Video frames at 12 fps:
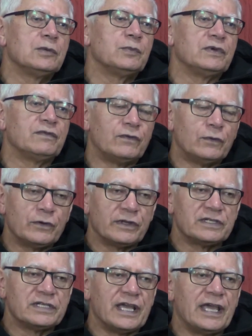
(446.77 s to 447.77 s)
before
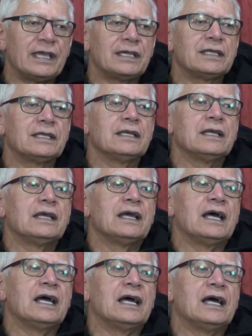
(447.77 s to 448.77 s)
the tank,
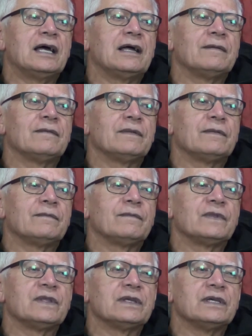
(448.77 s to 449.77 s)
and
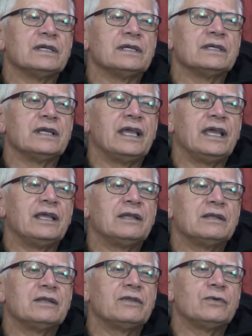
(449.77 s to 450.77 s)

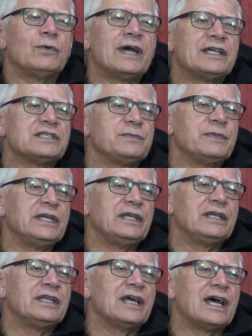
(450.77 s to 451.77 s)
the way it's
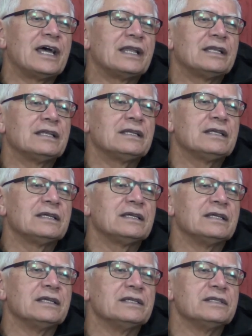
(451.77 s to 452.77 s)
been done
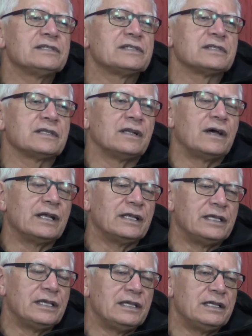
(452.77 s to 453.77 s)
is
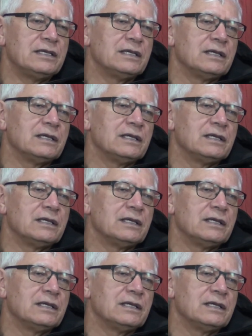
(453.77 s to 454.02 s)
slightly